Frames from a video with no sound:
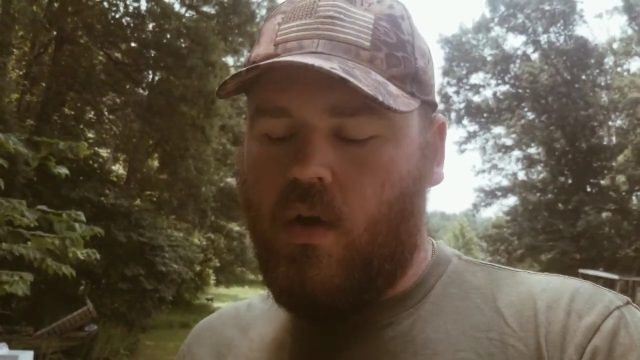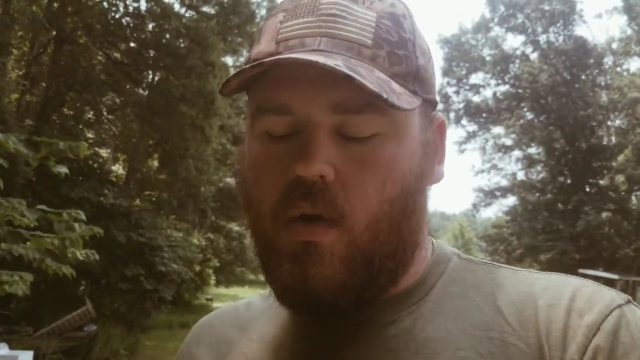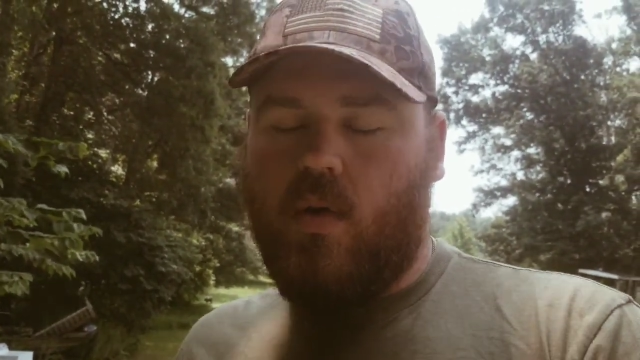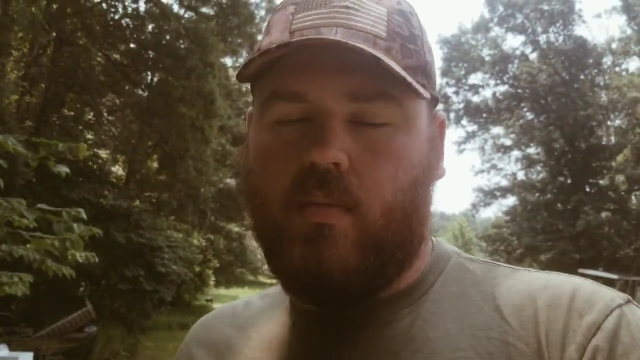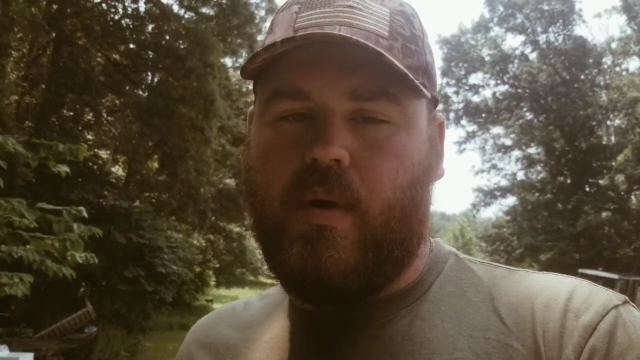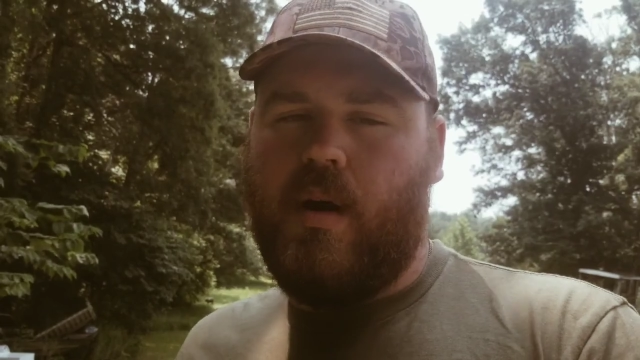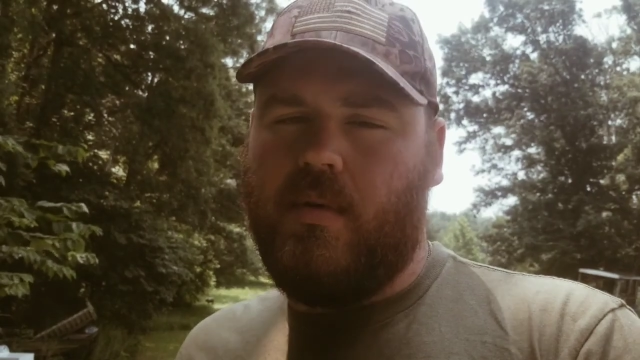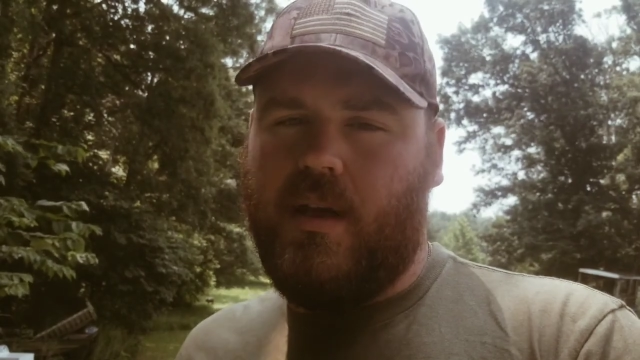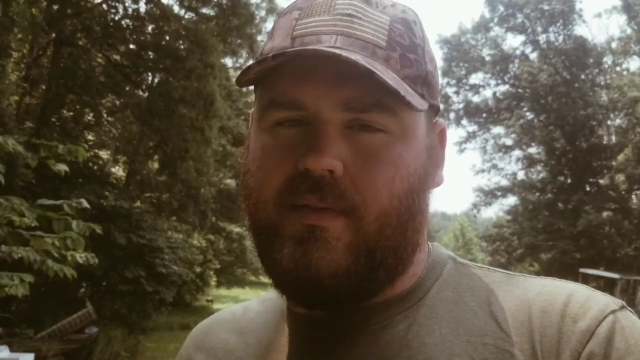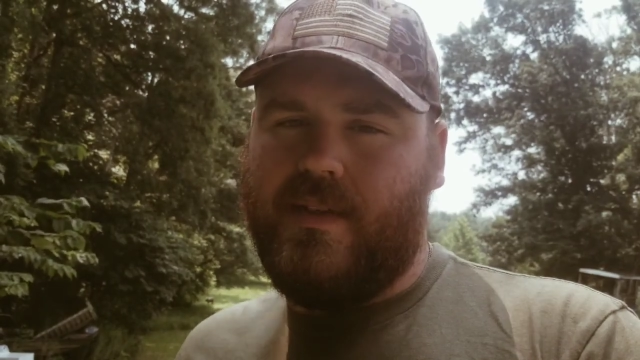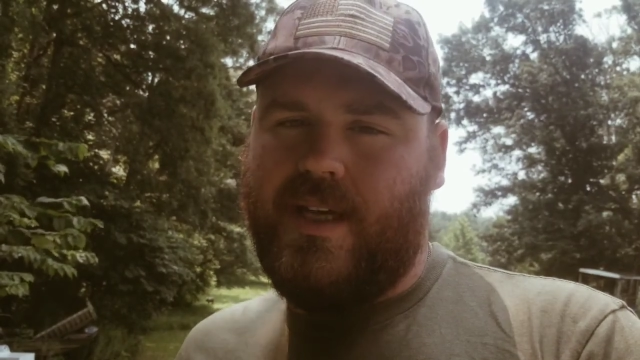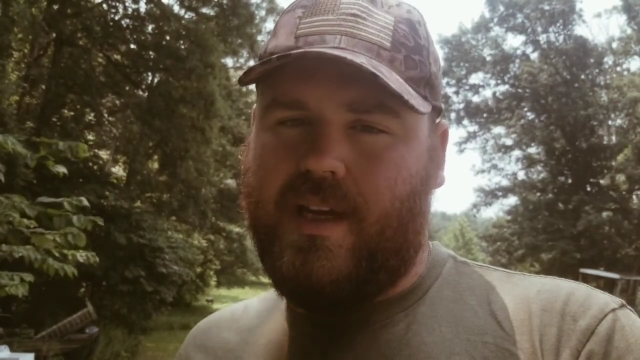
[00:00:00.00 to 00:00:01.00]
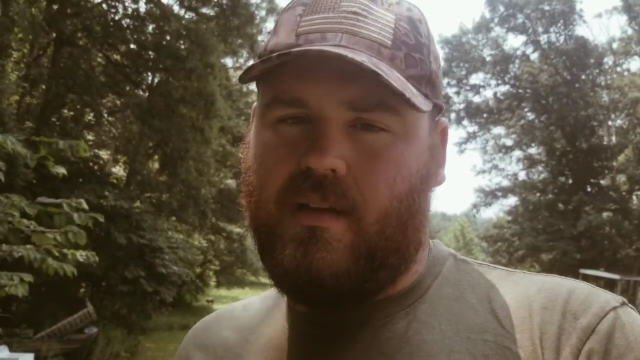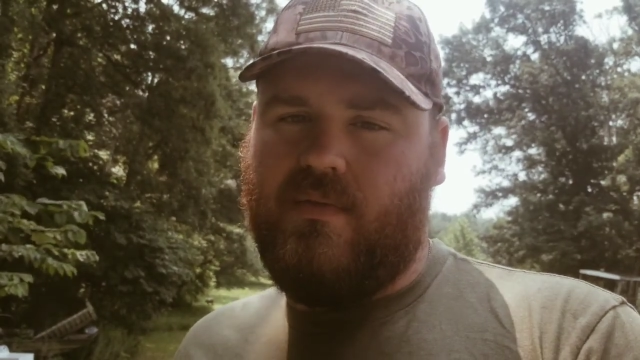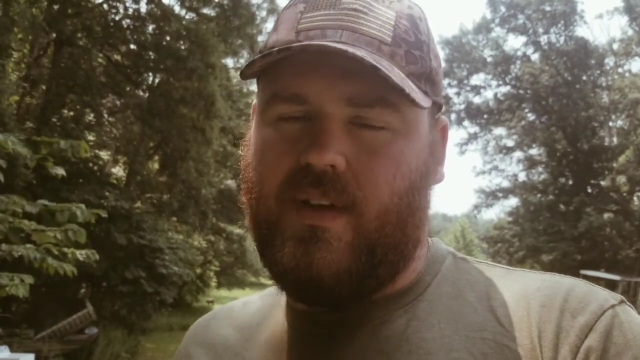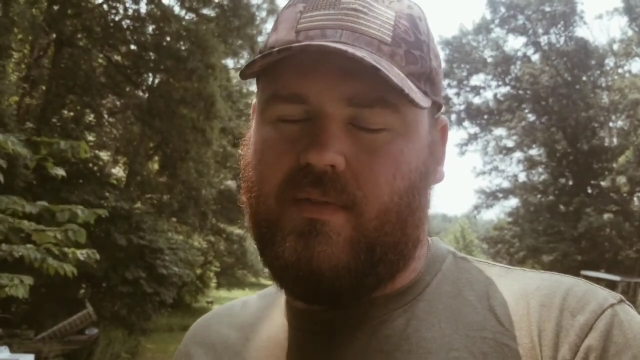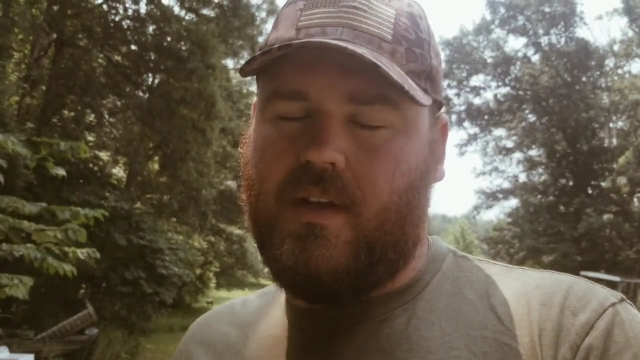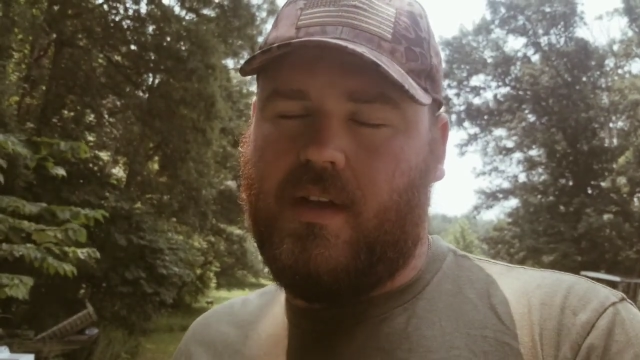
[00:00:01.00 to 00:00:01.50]
or probably even taking
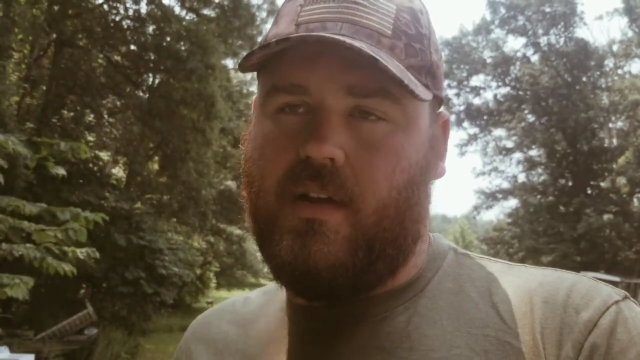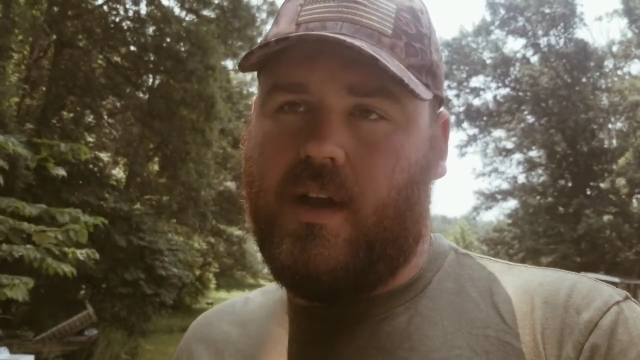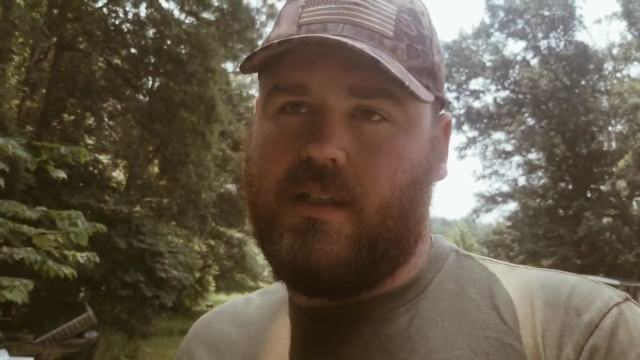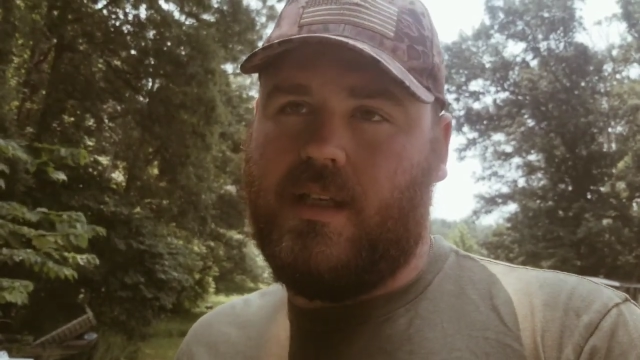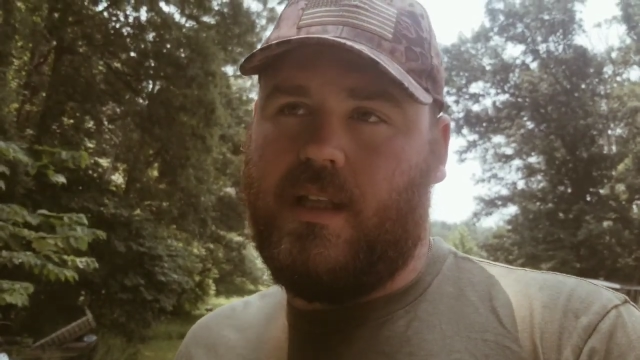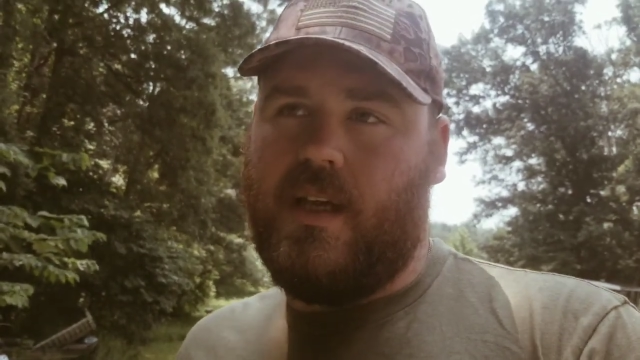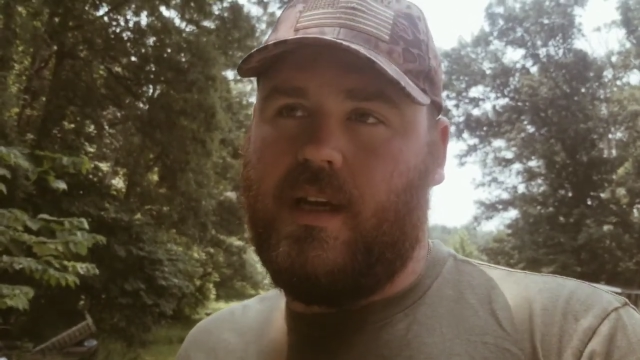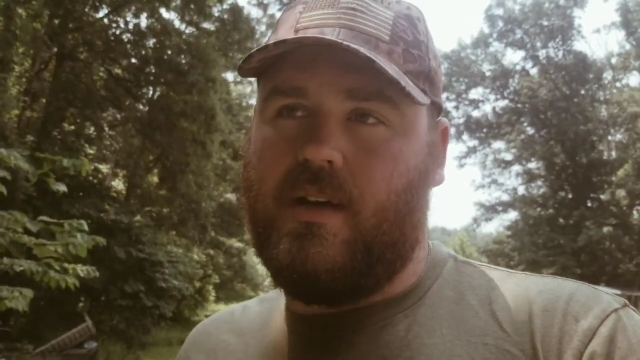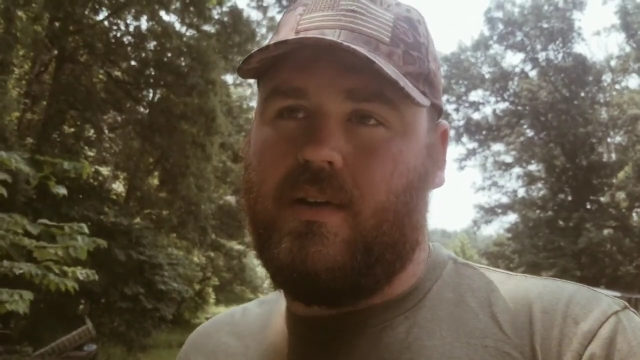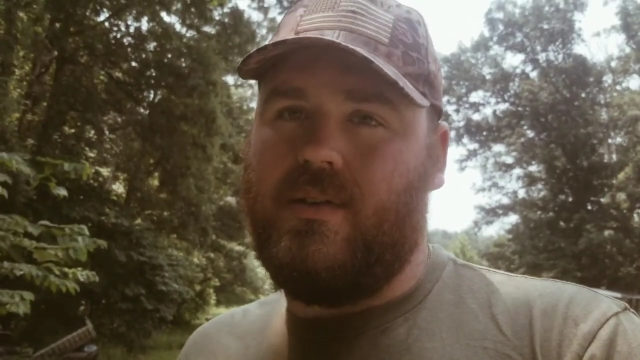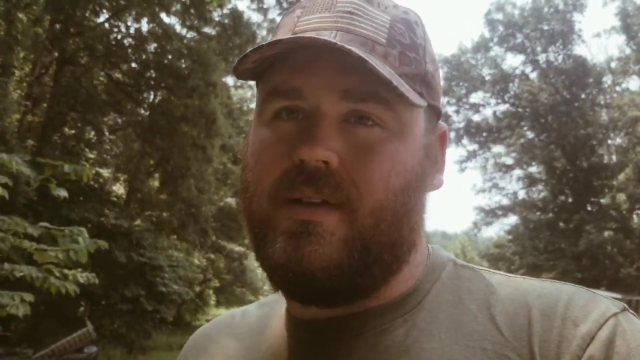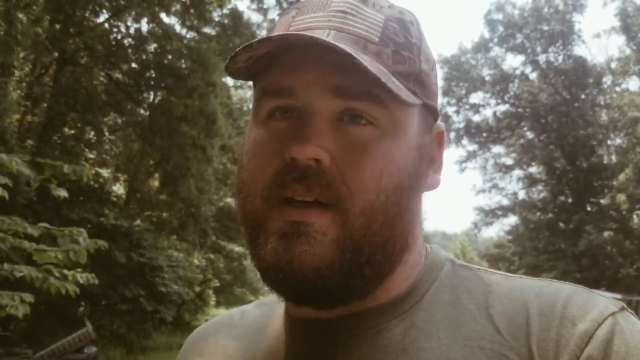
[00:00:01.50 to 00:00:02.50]
50 grains out of the arrows.